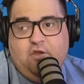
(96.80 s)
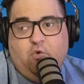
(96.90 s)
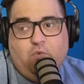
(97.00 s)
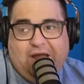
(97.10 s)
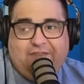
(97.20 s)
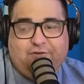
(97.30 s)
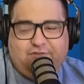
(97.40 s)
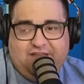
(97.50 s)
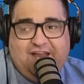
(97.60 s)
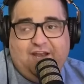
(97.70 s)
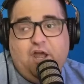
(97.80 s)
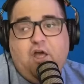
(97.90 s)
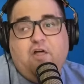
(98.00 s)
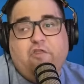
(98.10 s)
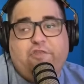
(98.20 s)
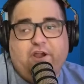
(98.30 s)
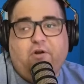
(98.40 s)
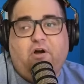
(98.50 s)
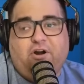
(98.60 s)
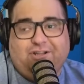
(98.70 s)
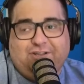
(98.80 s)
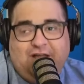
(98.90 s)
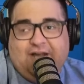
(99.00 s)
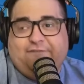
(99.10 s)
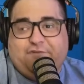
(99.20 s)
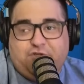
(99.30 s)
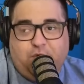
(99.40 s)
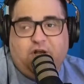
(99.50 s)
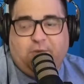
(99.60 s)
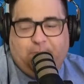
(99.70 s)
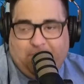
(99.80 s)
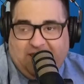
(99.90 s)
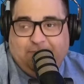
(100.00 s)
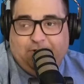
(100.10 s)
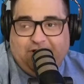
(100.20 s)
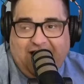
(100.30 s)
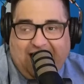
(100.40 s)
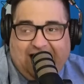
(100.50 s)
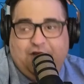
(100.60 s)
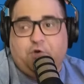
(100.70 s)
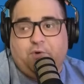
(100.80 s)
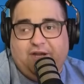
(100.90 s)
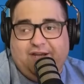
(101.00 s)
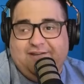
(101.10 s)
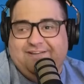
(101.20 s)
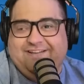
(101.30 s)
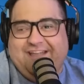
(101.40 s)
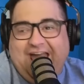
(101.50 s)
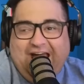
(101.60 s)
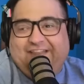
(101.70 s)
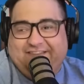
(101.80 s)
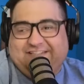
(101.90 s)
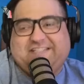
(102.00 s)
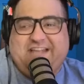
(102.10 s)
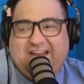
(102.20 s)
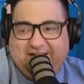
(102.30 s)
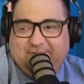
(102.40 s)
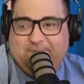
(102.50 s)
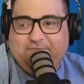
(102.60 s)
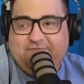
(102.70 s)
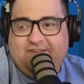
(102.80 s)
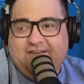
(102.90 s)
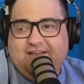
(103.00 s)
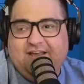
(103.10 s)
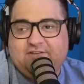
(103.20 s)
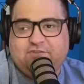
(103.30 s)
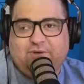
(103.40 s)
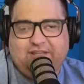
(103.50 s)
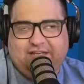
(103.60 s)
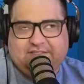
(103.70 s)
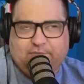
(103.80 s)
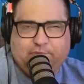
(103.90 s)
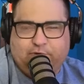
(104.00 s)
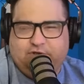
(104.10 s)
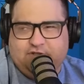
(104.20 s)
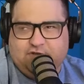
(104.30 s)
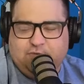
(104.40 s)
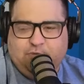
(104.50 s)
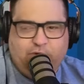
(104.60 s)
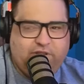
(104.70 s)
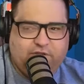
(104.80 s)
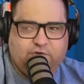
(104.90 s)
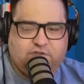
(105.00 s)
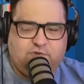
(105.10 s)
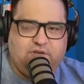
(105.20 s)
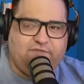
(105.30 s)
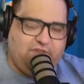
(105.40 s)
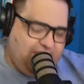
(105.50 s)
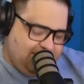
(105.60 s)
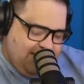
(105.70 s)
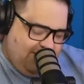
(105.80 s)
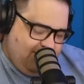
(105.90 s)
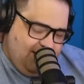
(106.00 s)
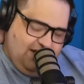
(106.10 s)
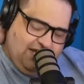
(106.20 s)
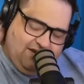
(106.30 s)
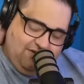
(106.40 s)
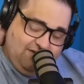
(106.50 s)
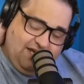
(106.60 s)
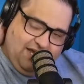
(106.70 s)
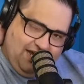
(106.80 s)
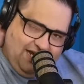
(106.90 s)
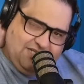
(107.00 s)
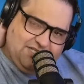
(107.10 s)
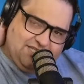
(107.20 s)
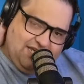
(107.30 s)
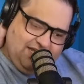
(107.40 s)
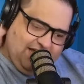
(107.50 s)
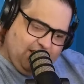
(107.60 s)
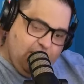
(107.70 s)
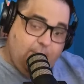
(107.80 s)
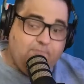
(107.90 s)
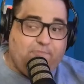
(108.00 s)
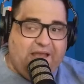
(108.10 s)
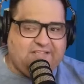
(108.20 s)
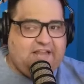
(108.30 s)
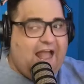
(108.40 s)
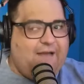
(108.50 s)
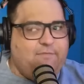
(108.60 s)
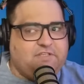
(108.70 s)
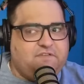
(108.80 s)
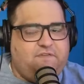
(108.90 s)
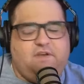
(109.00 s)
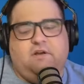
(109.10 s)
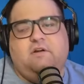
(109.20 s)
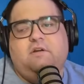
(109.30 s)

rather than there are a lot of drunk people angry at this stadium. And so I think it's important to point those two different things out. Like, I just think like best atmosphere